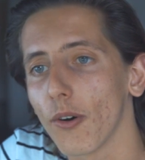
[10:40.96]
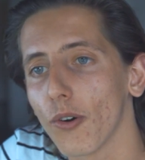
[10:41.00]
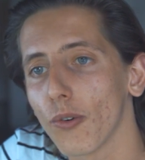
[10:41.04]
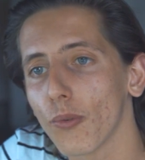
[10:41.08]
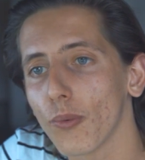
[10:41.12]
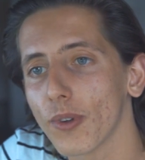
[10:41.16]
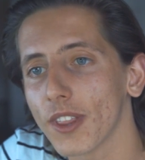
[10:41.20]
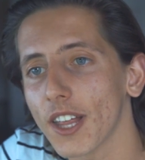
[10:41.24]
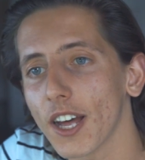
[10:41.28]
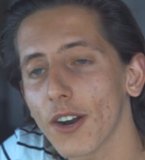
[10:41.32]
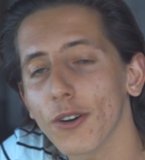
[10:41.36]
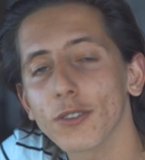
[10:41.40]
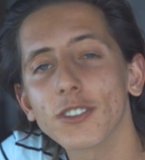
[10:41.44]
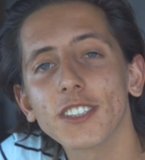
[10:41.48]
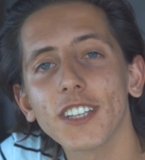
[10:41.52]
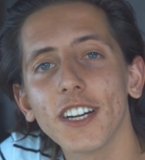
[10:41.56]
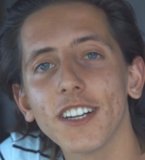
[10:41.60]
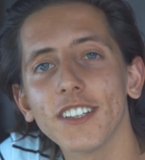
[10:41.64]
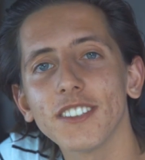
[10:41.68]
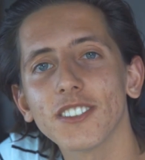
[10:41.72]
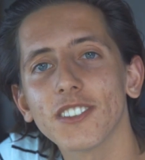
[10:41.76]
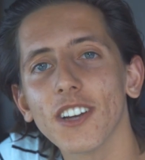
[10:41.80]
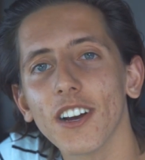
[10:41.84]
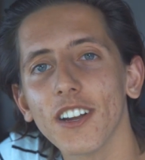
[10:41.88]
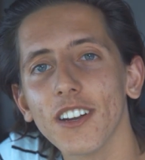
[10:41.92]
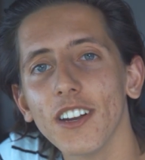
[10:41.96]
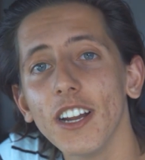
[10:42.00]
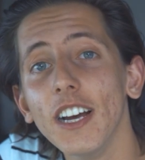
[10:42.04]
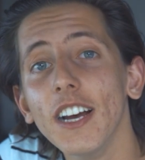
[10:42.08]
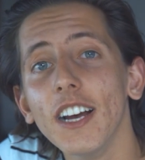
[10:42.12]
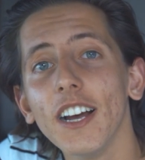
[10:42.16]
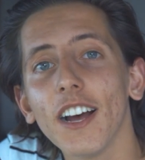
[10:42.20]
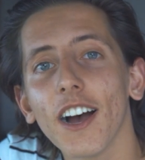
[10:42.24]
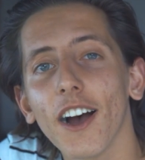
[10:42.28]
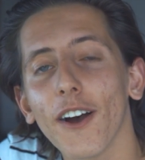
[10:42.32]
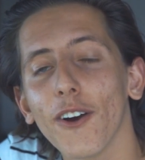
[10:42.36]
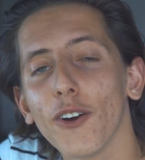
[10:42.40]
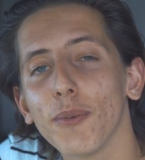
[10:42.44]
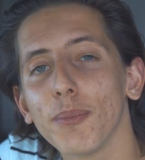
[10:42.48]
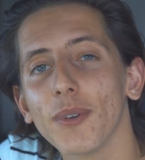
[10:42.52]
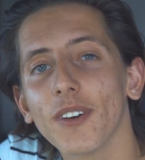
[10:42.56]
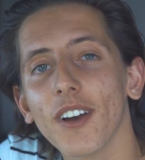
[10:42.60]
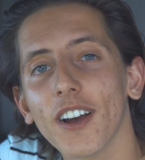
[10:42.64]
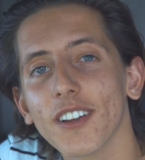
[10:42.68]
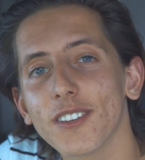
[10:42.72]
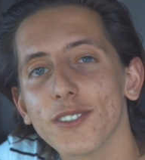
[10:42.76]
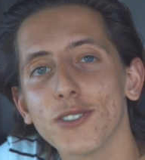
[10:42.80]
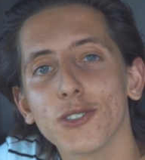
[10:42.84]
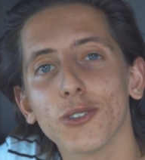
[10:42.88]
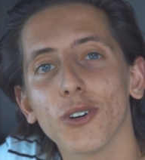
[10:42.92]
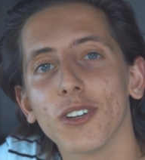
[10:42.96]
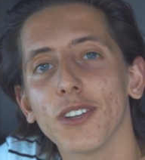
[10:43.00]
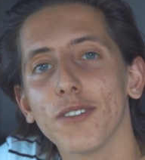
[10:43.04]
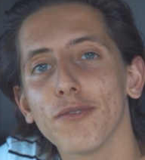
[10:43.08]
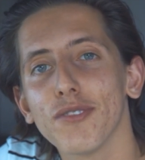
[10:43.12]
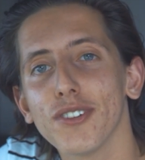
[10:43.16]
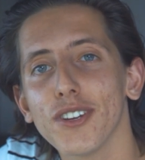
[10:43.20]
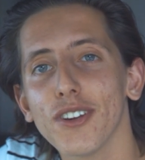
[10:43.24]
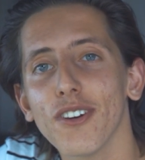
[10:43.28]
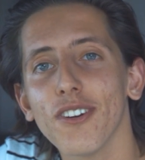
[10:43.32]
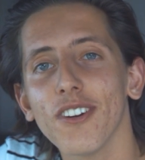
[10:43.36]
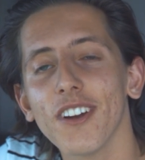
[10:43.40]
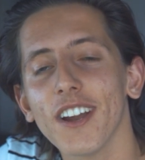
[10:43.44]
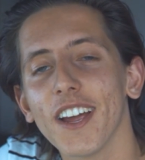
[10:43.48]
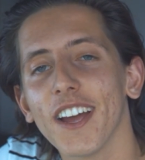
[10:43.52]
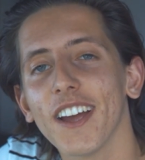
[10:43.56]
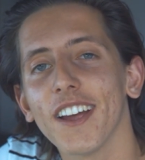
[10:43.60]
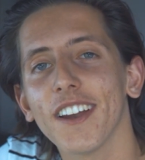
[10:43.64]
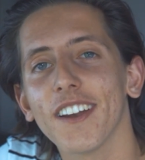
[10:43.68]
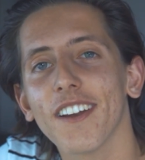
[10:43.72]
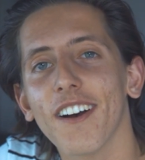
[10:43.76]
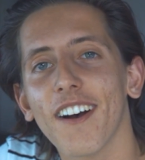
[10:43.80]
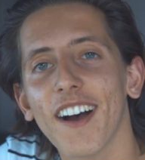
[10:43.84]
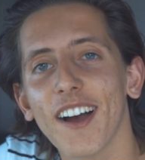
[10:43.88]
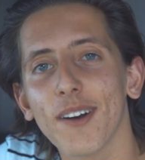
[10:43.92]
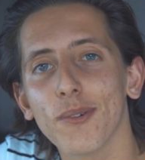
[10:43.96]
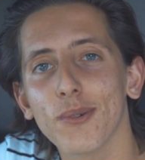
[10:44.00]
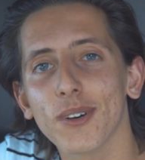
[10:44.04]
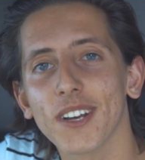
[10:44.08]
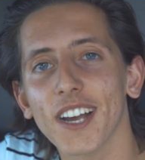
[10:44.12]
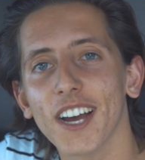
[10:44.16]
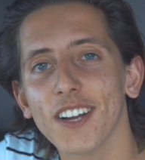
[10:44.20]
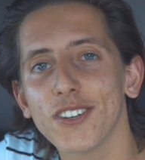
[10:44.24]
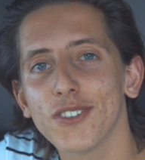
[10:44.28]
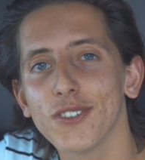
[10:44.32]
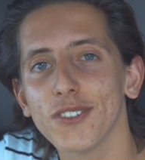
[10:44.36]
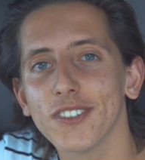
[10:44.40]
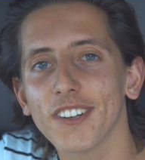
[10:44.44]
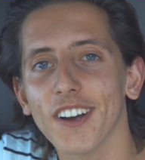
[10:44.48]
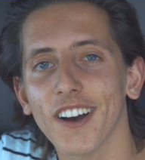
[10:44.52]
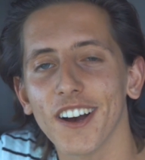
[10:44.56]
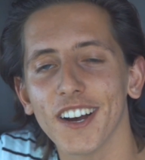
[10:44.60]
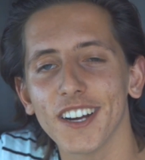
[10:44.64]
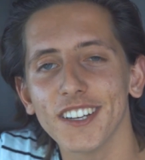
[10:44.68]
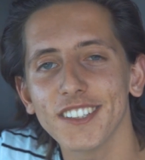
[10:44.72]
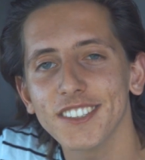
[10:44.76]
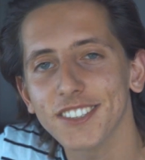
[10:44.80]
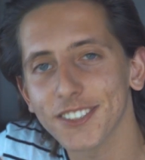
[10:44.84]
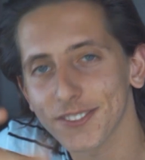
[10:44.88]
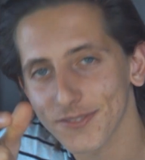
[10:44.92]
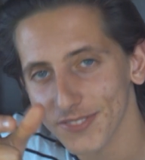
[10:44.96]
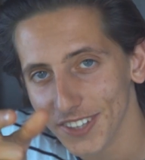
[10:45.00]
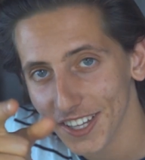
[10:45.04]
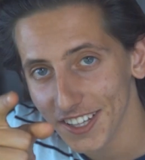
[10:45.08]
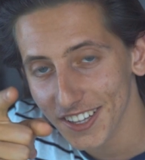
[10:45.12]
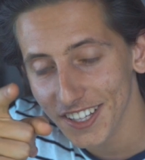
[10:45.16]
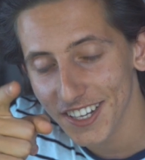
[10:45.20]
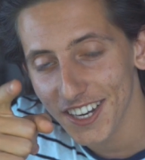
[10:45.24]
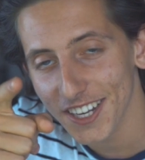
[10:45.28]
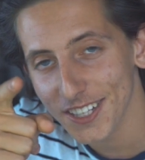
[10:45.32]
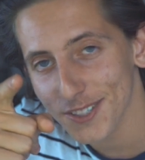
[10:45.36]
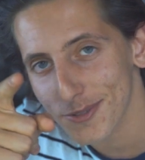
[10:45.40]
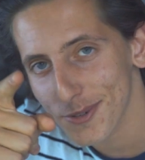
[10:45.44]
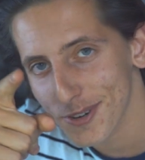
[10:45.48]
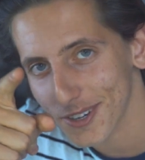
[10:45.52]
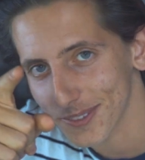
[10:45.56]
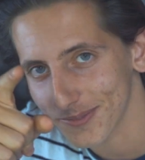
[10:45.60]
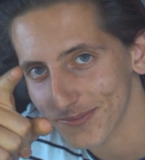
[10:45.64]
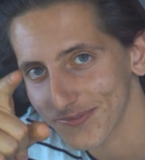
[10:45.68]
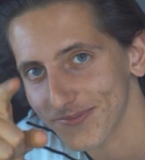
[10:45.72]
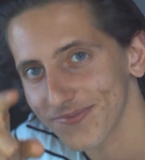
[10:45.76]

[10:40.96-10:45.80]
with that all said and done, I hope you guys enjoyed the video, and I will catch you guys in the next one.